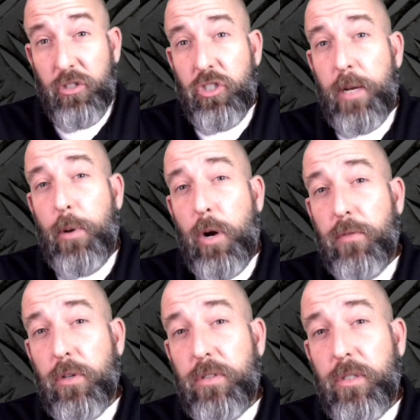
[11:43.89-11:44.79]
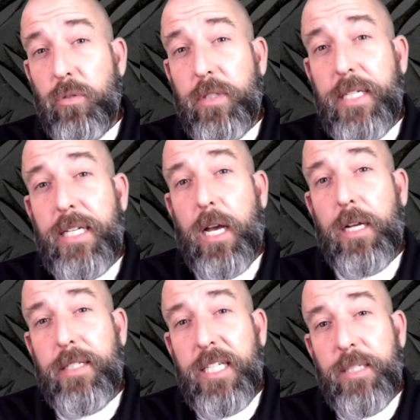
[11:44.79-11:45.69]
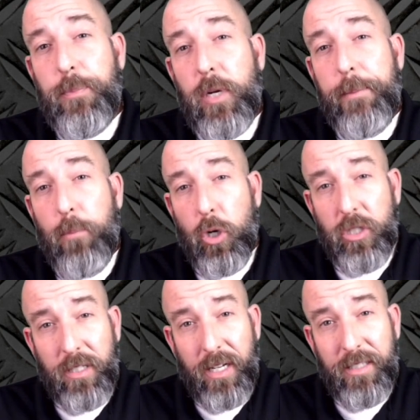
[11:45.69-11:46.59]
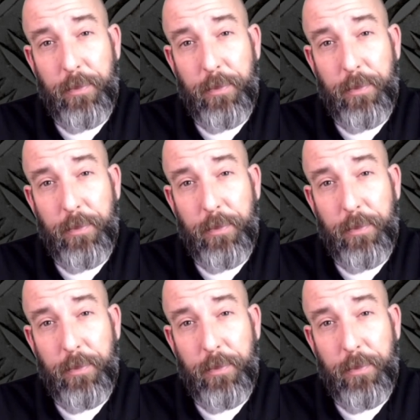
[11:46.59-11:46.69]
jump over to the Teespring merchandise